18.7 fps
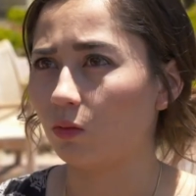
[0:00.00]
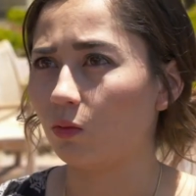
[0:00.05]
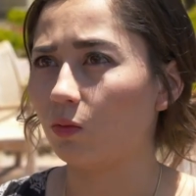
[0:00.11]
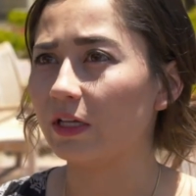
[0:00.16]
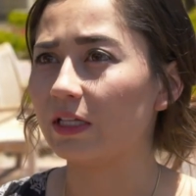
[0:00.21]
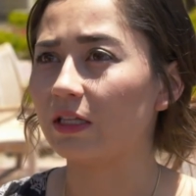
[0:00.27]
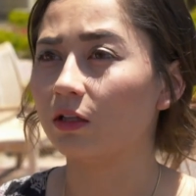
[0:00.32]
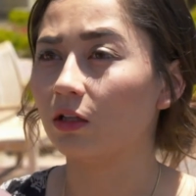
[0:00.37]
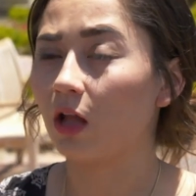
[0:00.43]

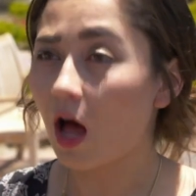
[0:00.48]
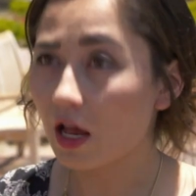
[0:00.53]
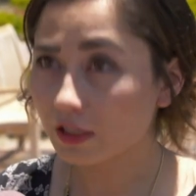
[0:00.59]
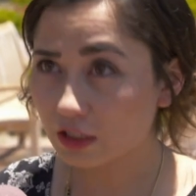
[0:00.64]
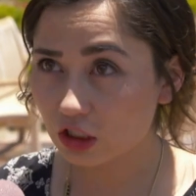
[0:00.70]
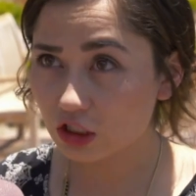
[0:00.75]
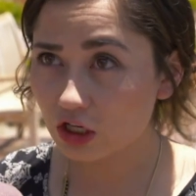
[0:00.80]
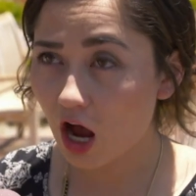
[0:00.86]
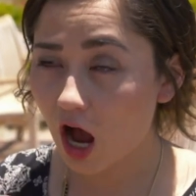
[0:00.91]
We
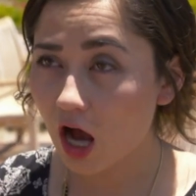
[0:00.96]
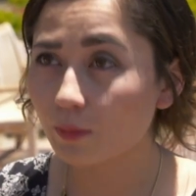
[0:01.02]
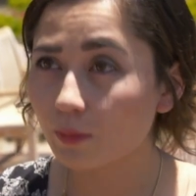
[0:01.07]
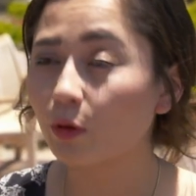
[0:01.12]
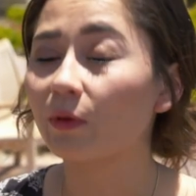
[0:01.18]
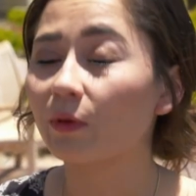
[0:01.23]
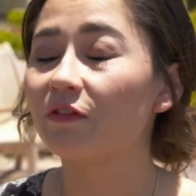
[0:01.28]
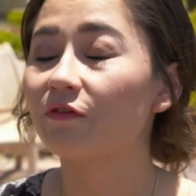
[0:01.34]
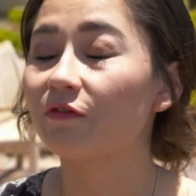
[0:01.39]
lost a dog,
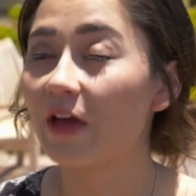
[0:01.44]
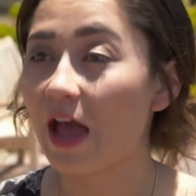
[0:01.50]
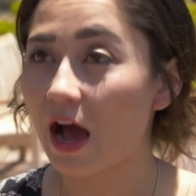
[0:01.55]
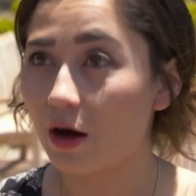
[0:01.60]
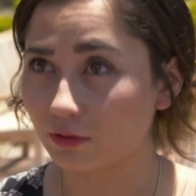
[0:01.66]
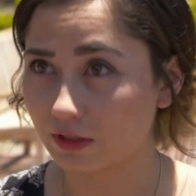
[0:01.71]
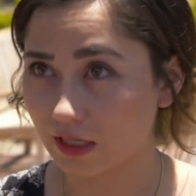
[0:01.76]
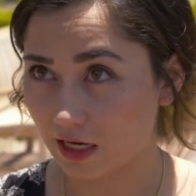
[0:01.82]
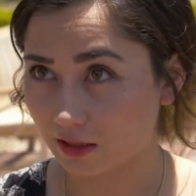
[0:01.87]
but we
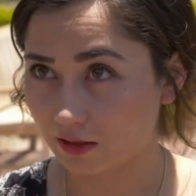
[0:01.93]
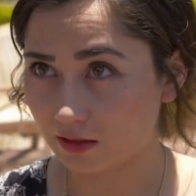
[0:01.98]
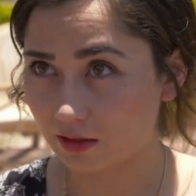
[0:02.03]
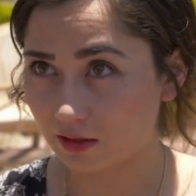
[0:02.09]
found it.